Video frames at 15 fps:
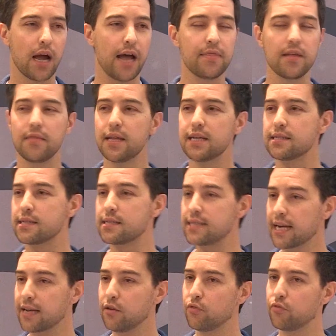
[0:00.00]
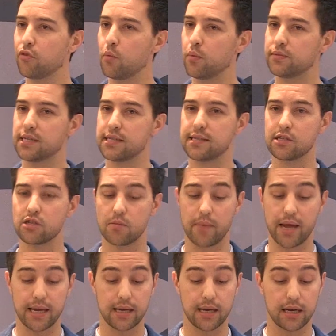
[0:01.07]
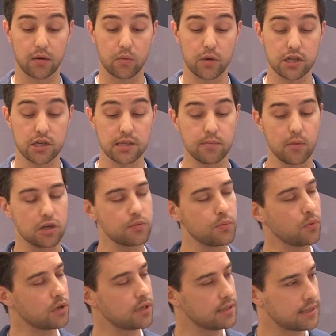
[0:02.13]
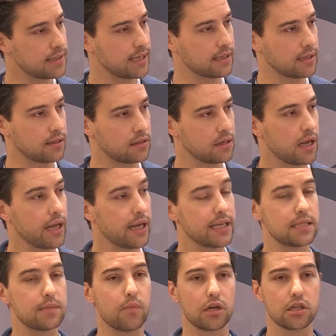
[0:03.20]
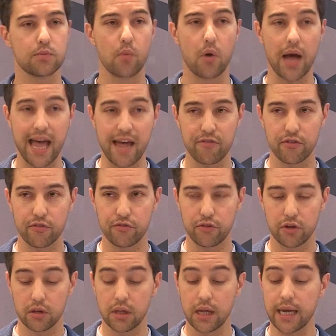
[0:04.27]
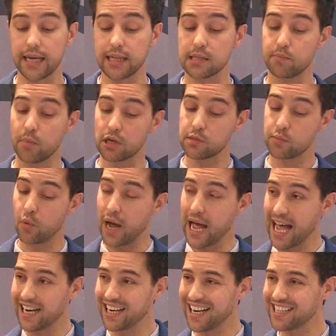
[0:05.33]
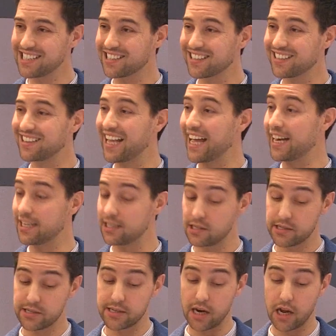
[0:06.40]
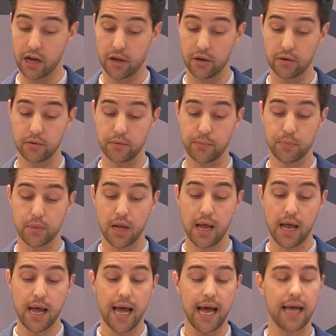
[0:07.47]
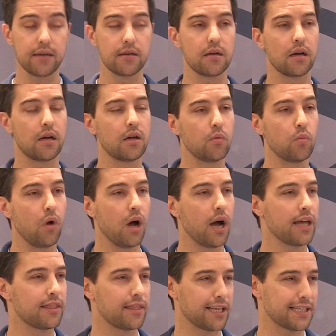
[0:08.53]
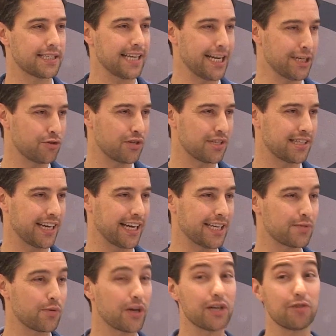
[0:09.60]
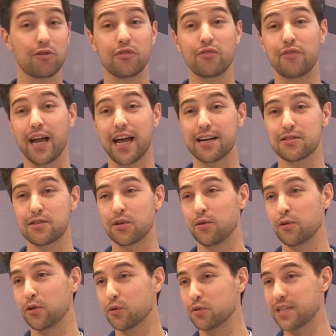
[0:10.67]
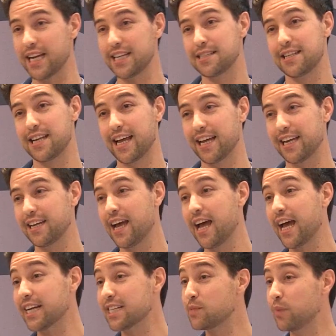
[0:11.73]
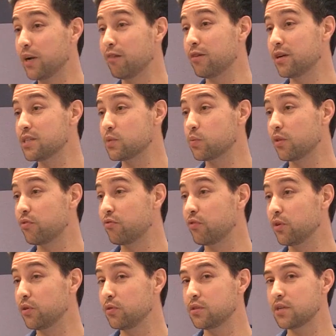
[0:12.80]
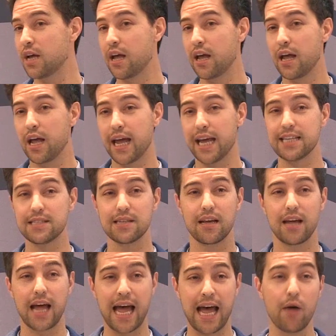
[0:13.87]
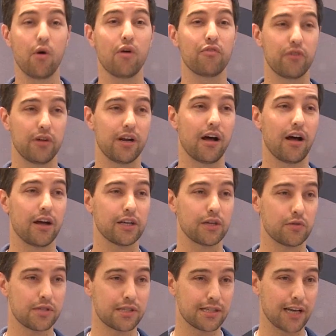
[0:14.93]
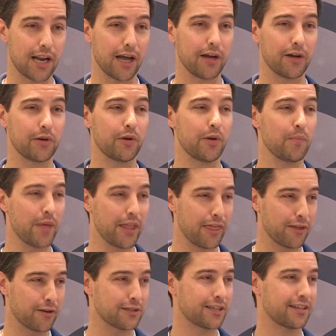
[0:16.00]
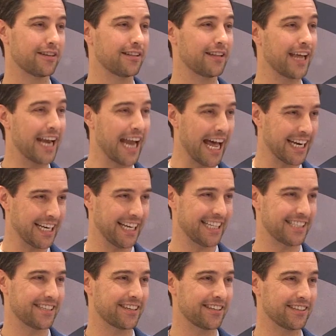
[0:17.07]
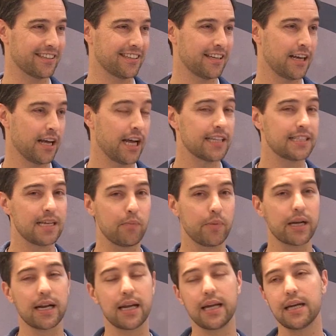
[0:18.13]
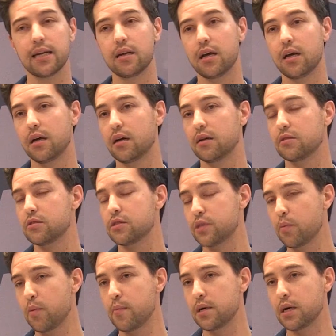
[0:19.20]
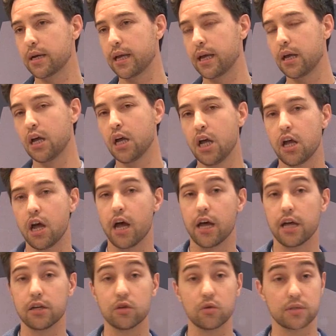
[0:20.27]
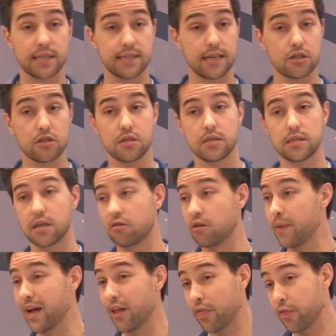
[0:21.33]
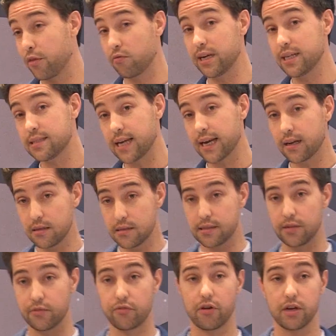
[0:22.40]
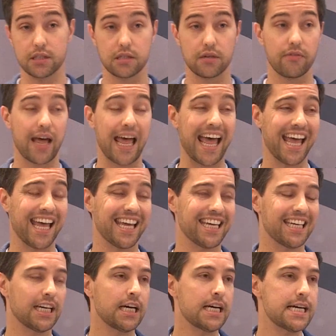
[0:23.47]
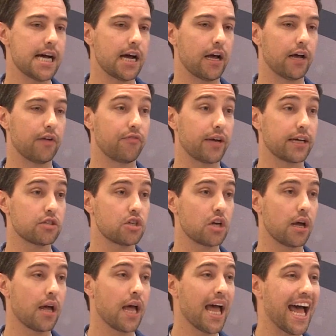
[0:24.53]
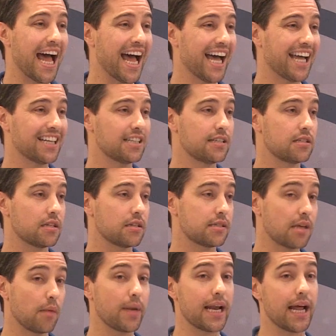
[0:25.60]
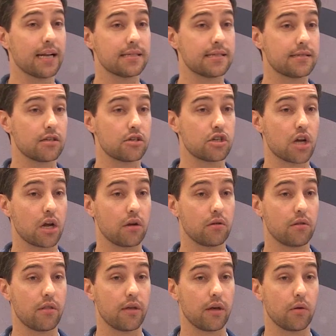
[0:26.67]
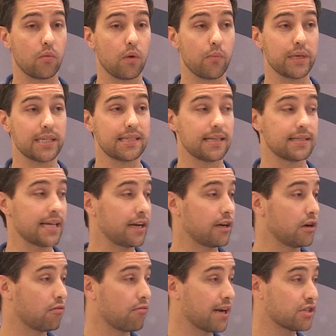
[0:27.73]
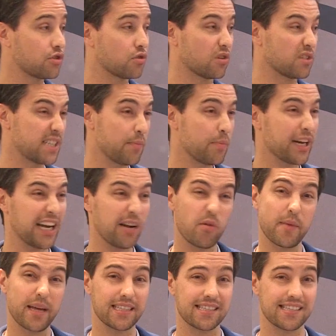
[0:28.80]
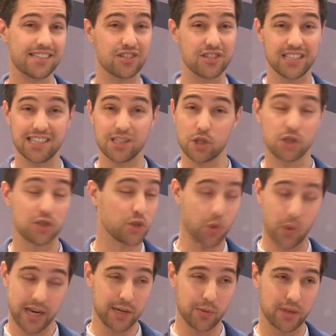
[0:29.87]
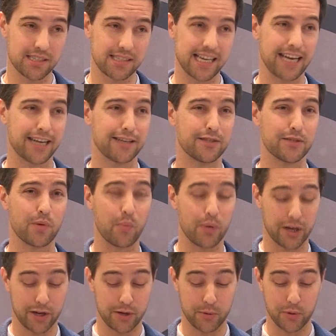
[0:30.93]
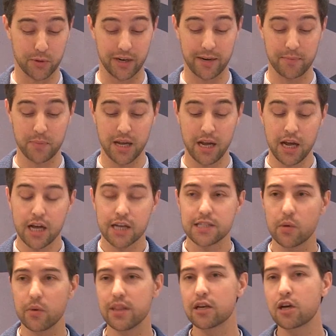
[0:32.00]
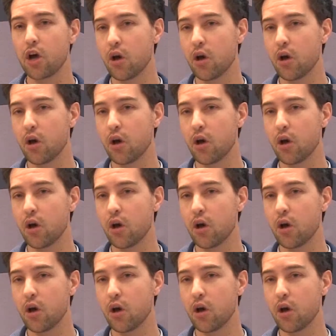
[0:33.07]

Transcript: And then there's a second form of decision-making, which is much more considered. It's much more effortful, it's much more analytical, and it's slow. And what I think is interesting is when you reflect on your day-to-day experience with food is how often are you slow, methodical, and analytical? Typically in a supermarket, uh, your decisions are about three seconds in front of a uh, fixture. And some analysis has shown that when we sit down in a restaurant, typically we make decisions in just twenty-one seconds what we're going to order. So in the